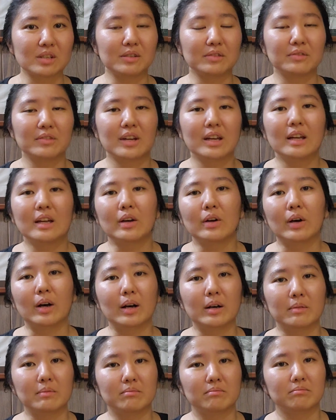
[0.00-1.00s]
of
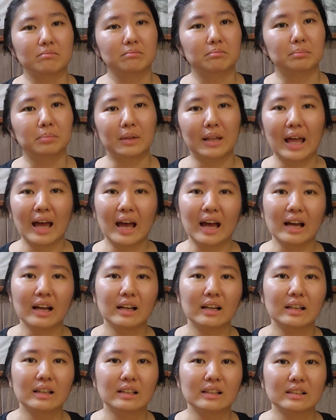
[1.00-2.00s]

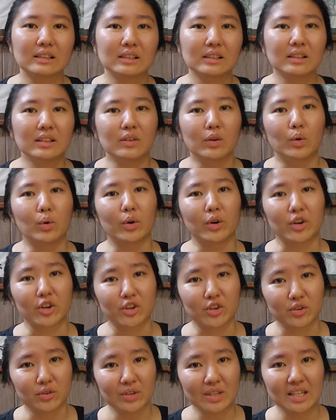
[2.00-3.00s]
black or
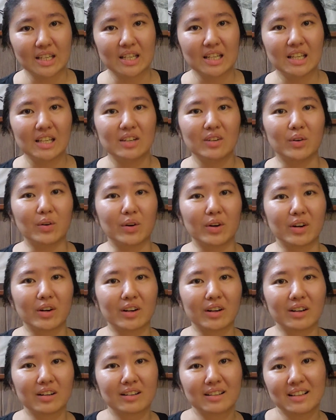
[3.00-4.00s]
green
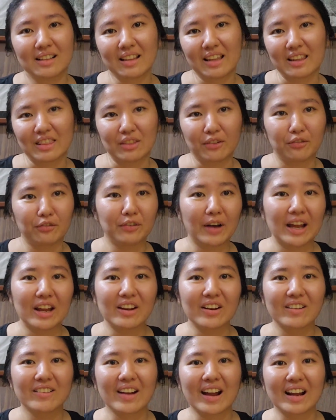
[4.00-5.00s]
or like the
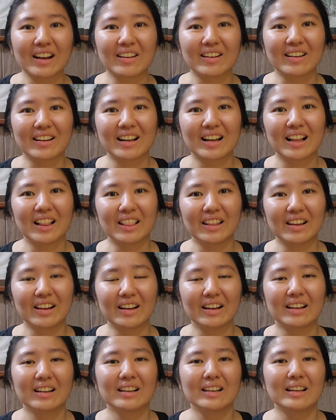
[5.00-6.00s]
firecracker
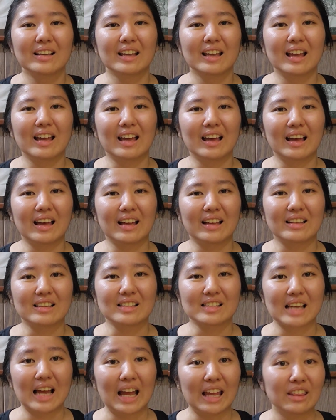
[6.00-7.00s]
color,
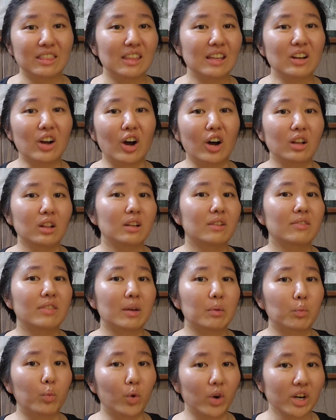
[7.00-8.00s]
and I think all of
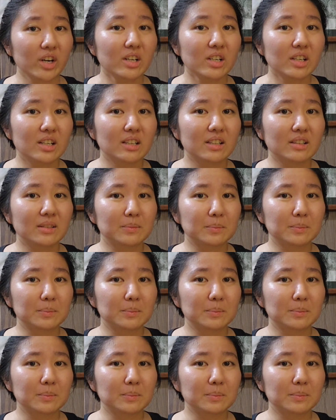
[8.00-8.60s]
them work.